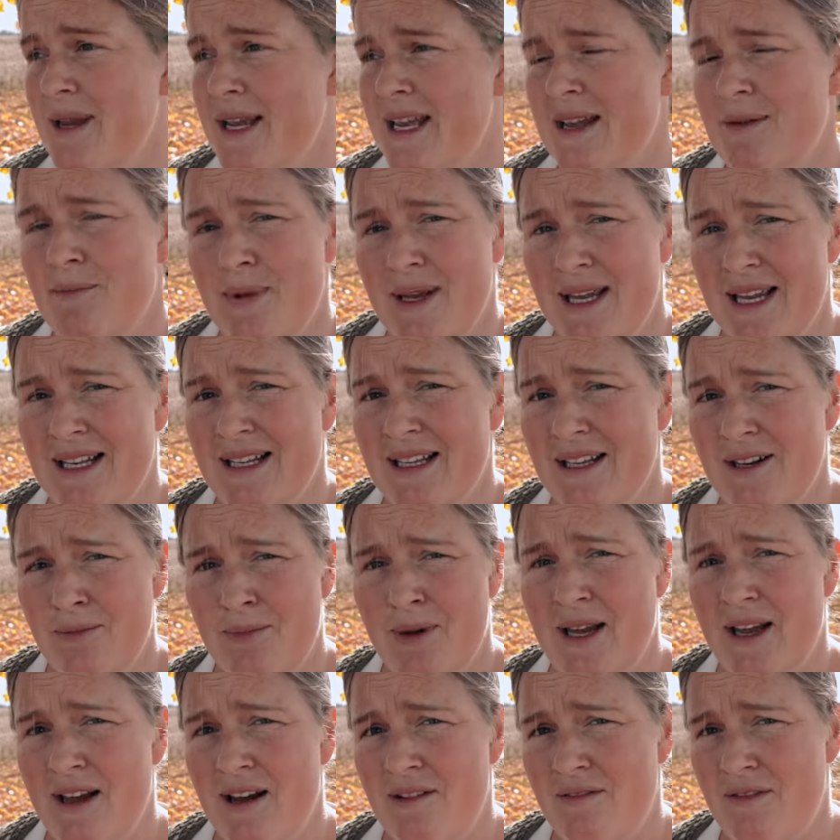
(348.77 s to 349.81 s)
It can be a little
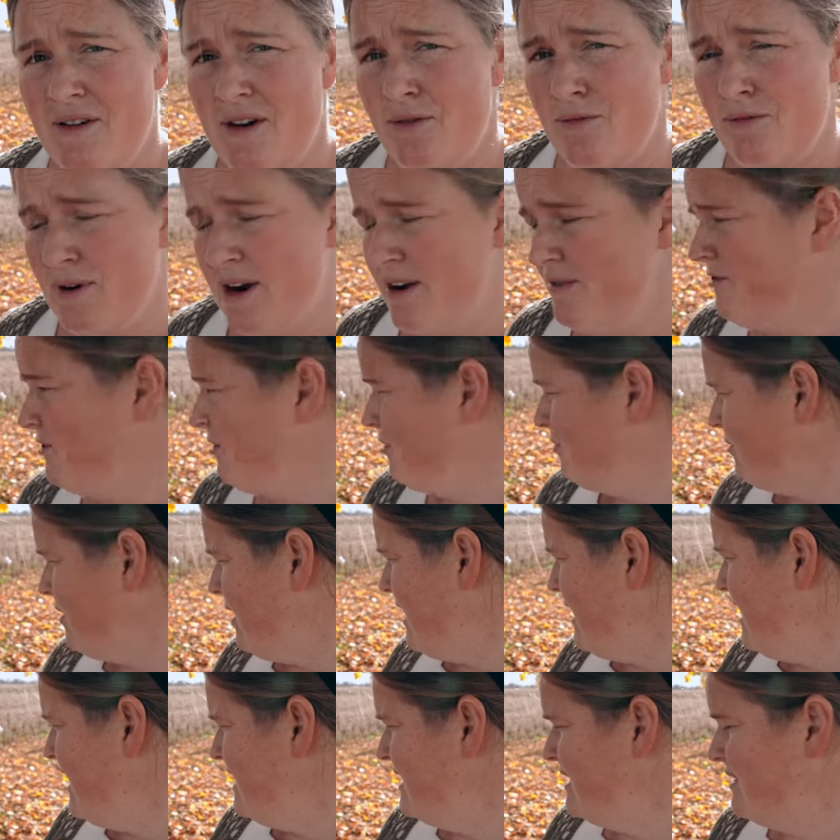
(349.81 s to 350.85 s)
bit of a rougher
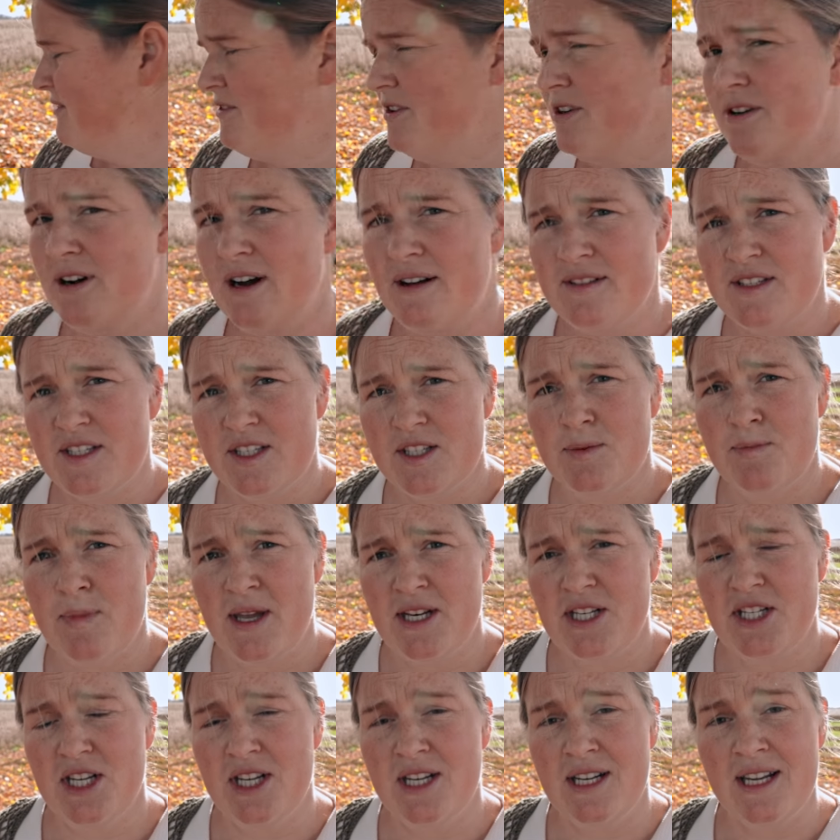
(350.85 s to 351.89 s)
ride if you don't have
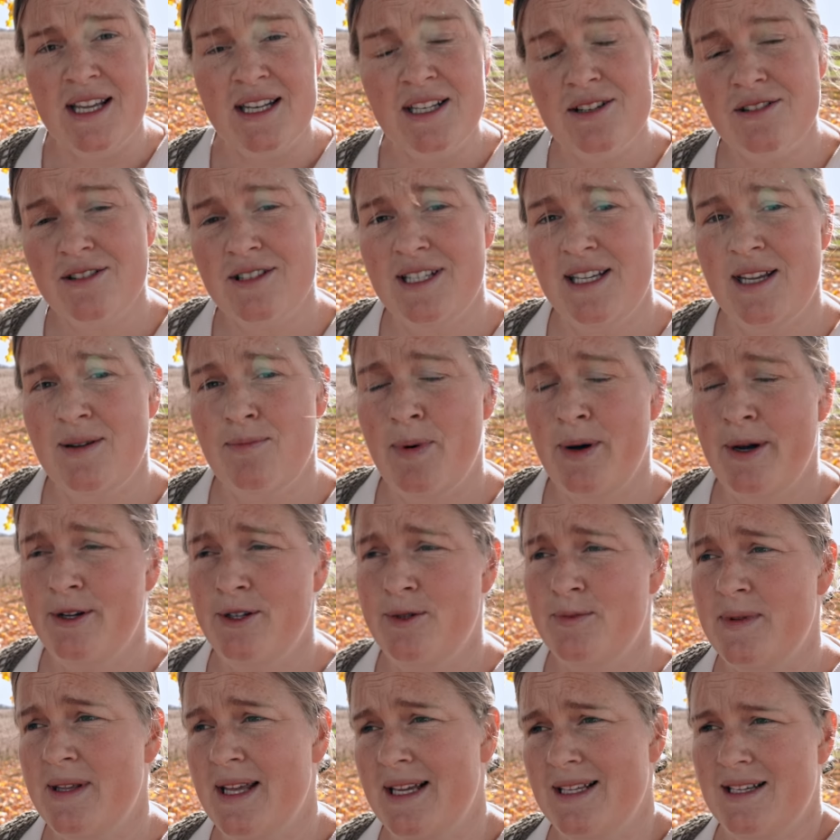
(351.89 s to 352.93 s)
suspension in your seat
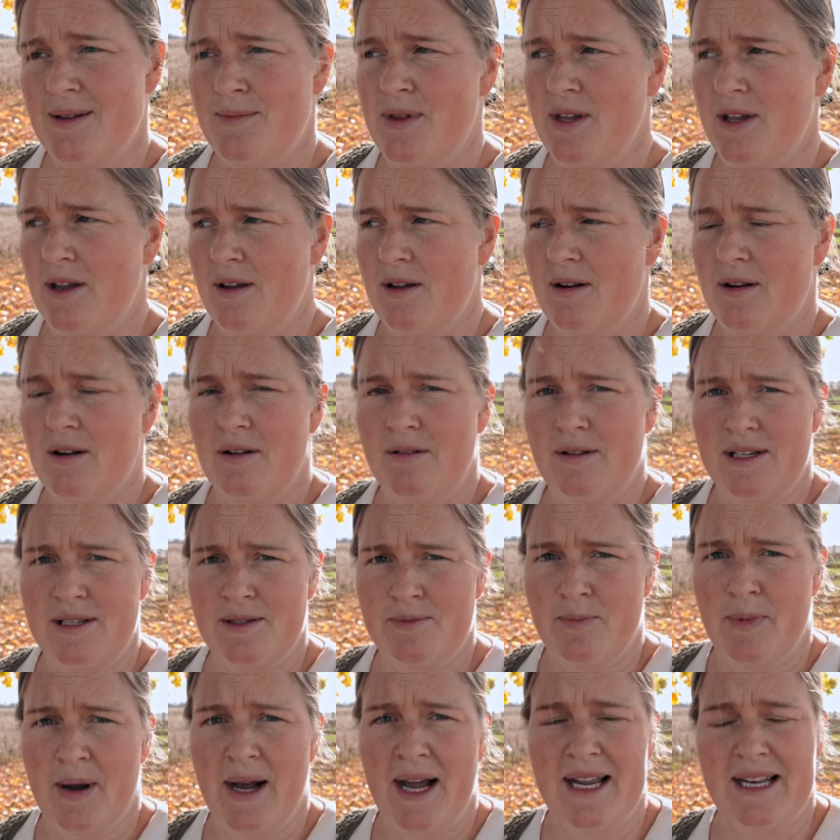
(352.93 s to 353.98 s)
post, but that's something you can always
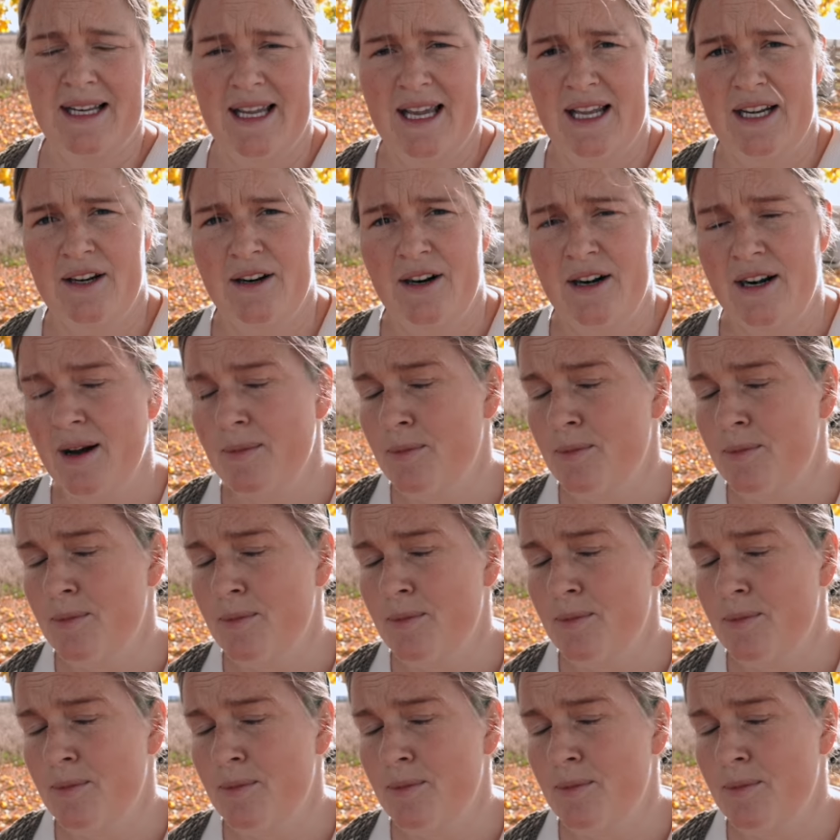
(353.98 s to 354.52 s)
buy later and